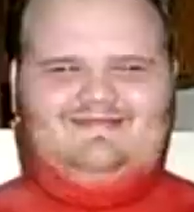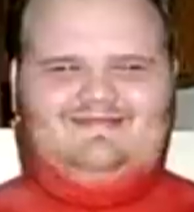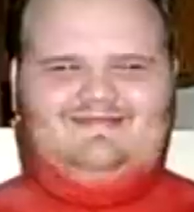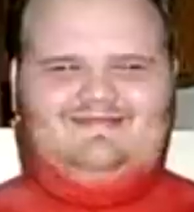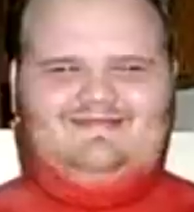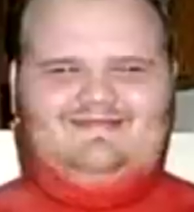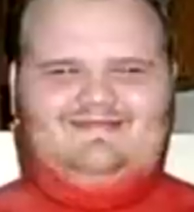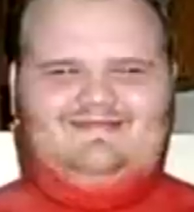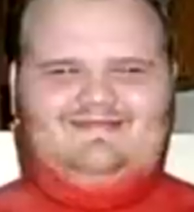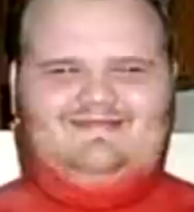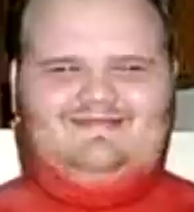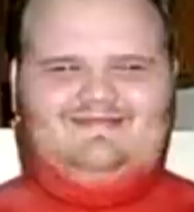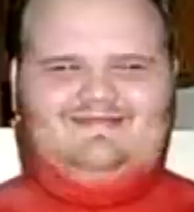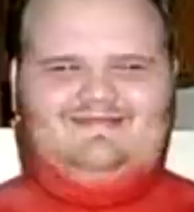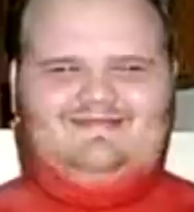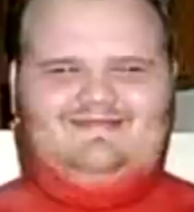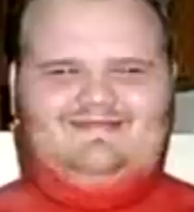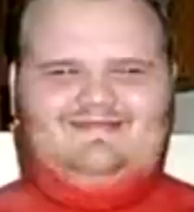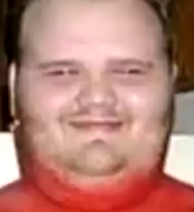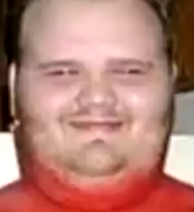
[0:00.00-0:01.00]

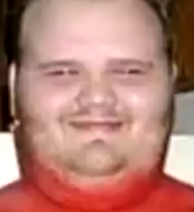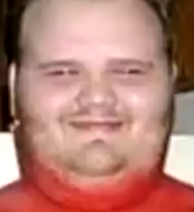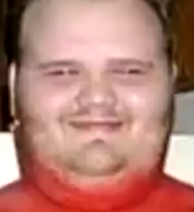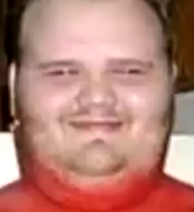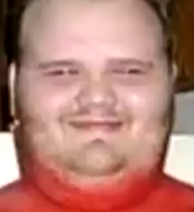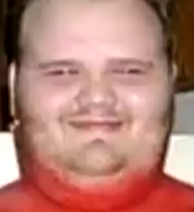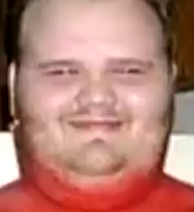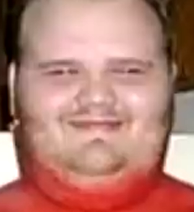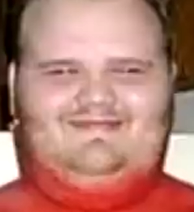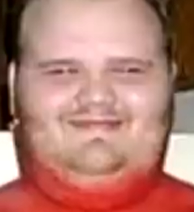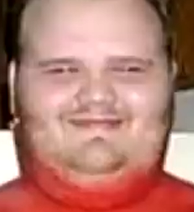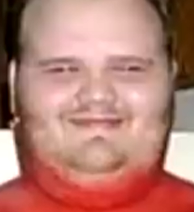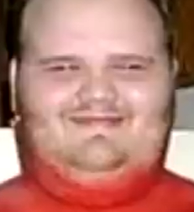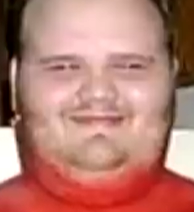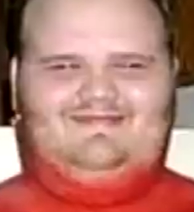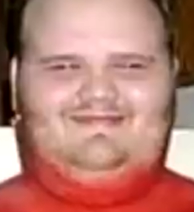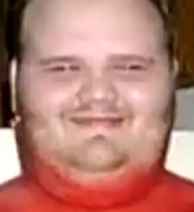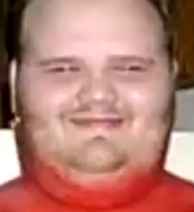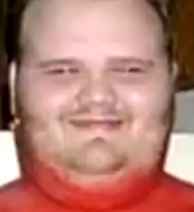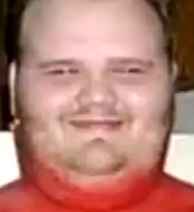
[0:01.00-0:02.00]

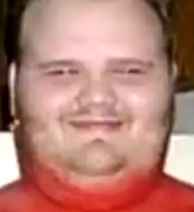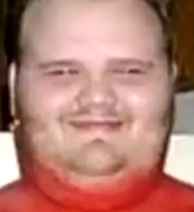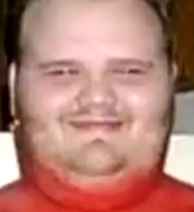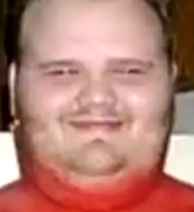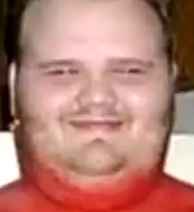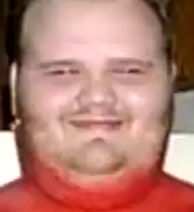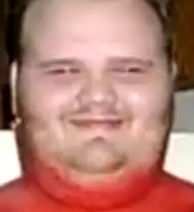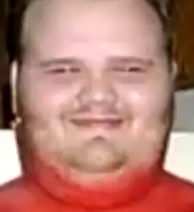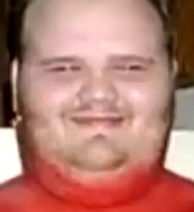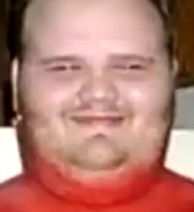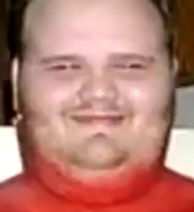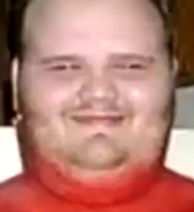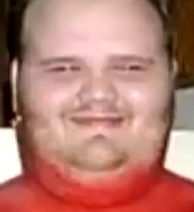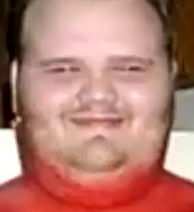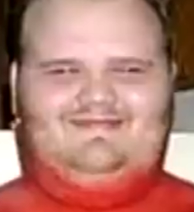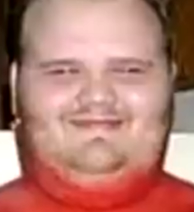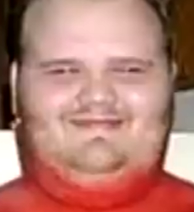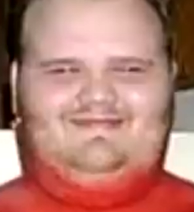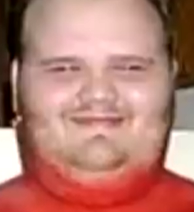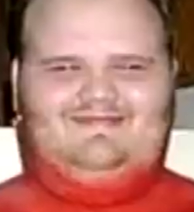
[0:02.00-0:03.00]

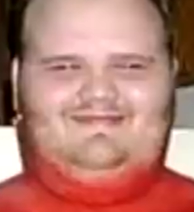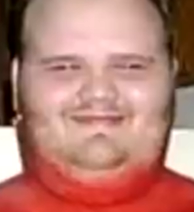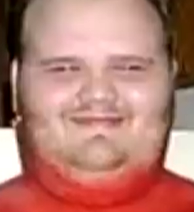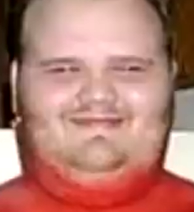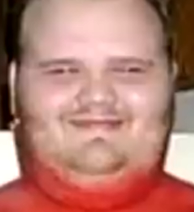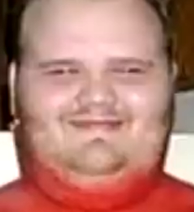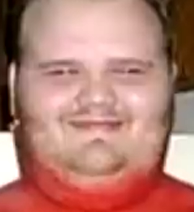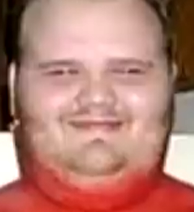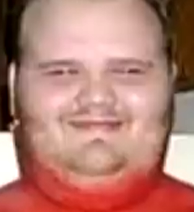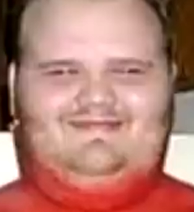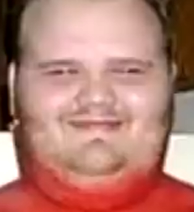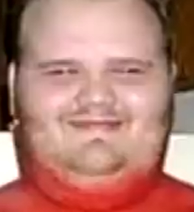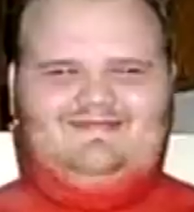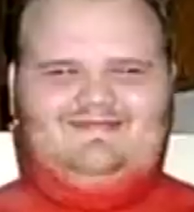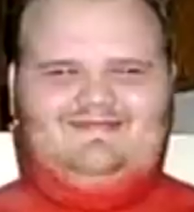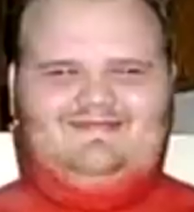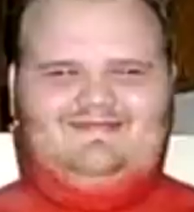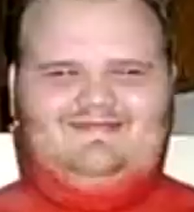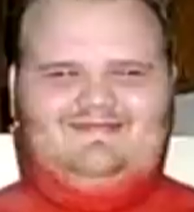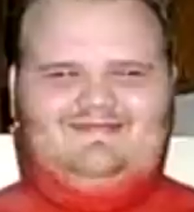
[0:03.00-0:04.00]

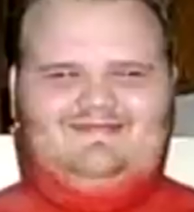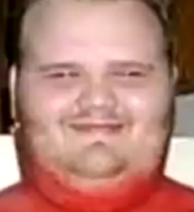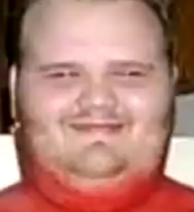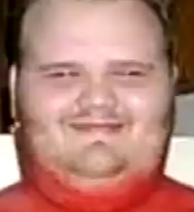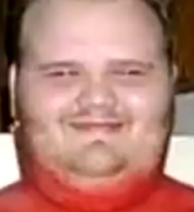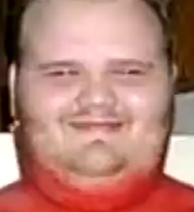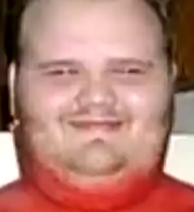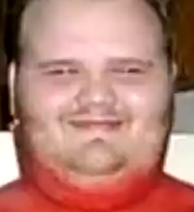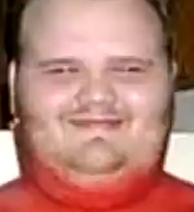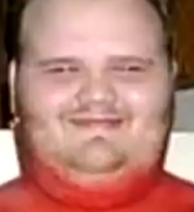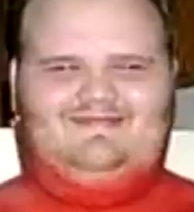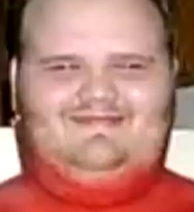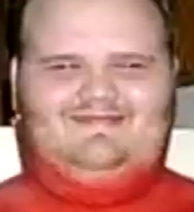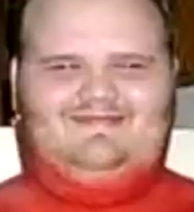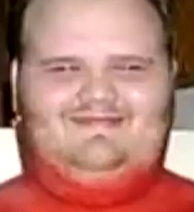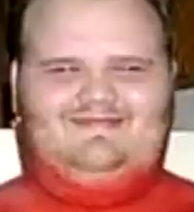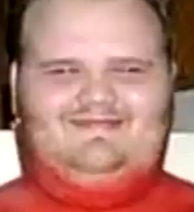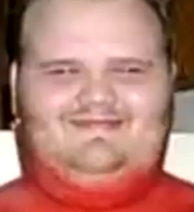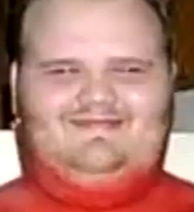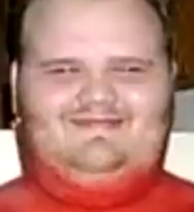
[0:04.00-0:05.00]

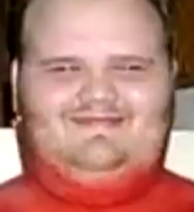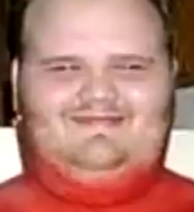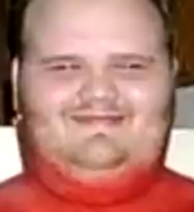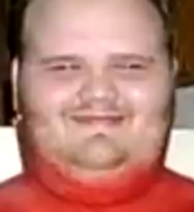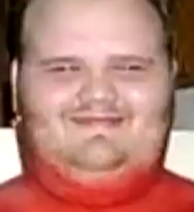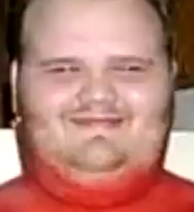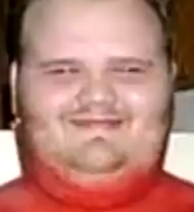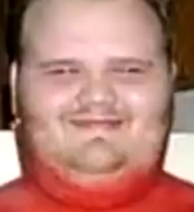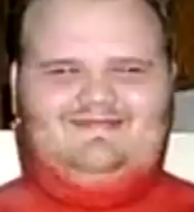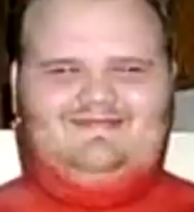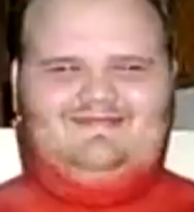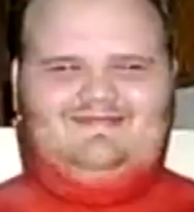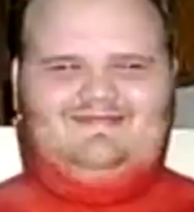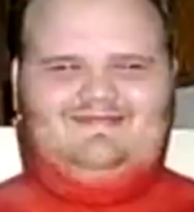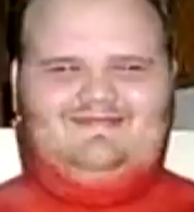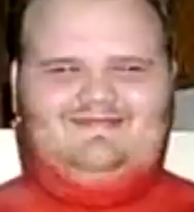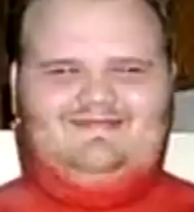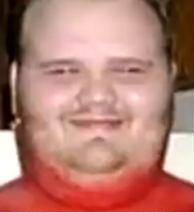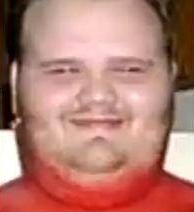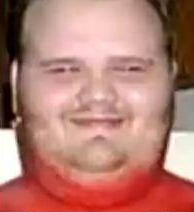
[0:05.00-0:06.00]

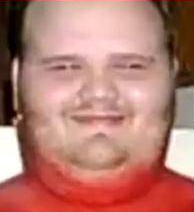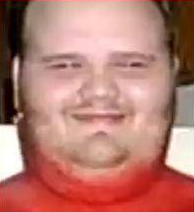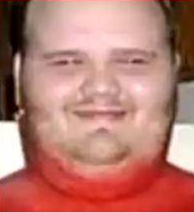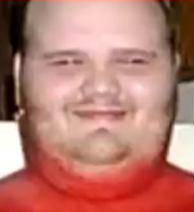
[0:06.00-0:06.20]
This person isn't speaking.